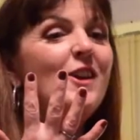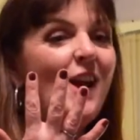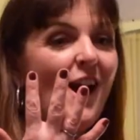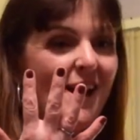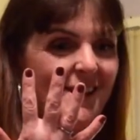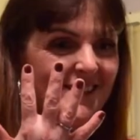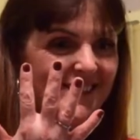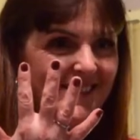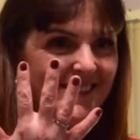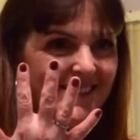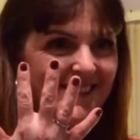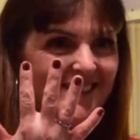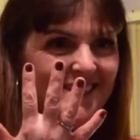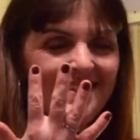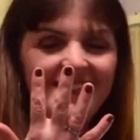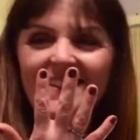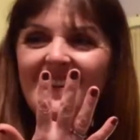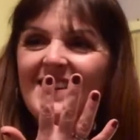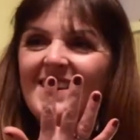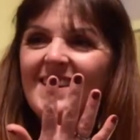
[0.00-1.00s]
me. British.
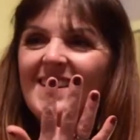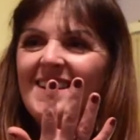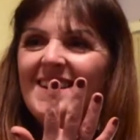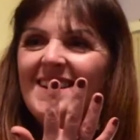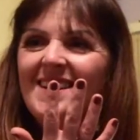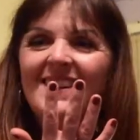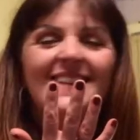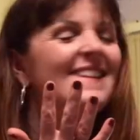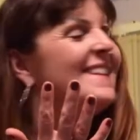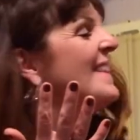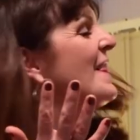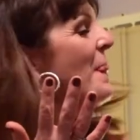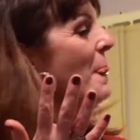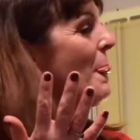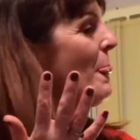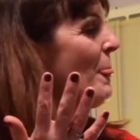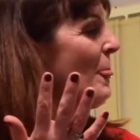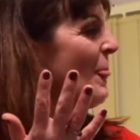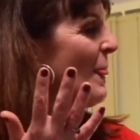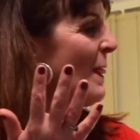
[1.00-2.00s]
Would we, would we know these